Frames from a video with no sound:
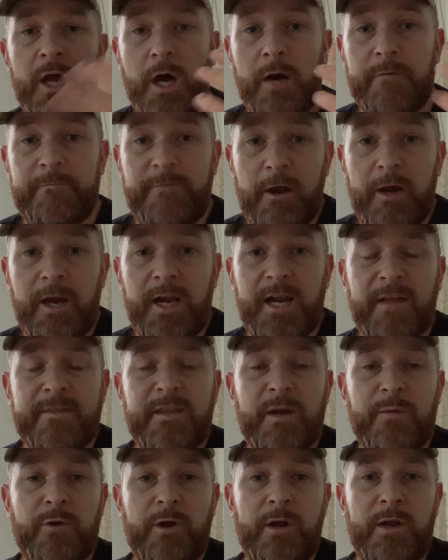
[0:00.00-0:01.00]
I'm very glad
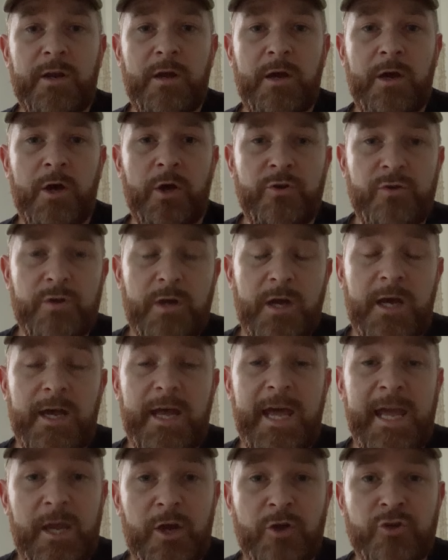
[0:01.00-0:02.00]
that we're in
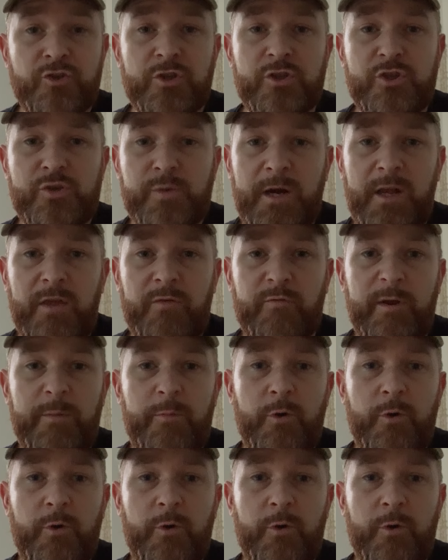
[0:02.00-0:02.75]
823